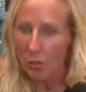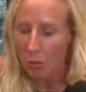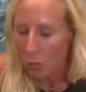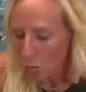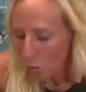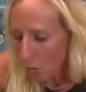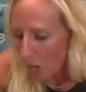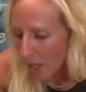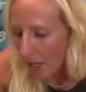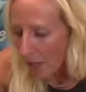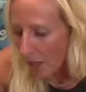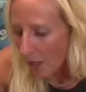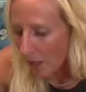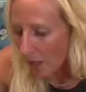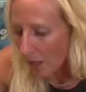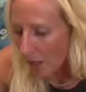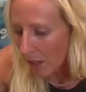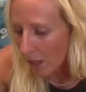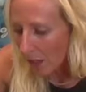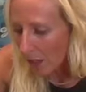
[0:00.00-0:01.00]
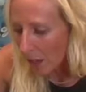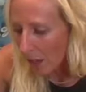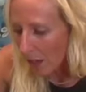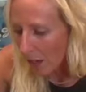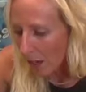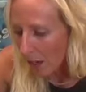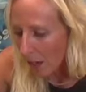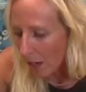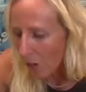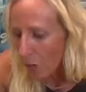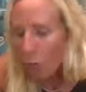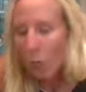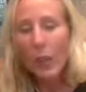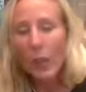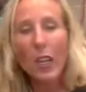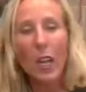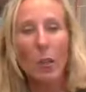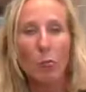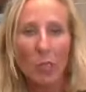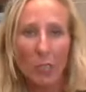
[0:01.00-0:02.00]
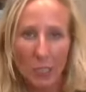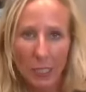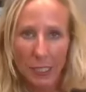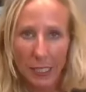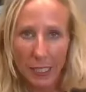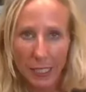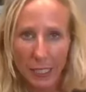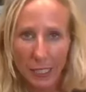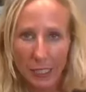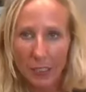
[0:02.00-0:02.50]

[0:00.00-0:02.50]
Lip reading: when I'm cleaning.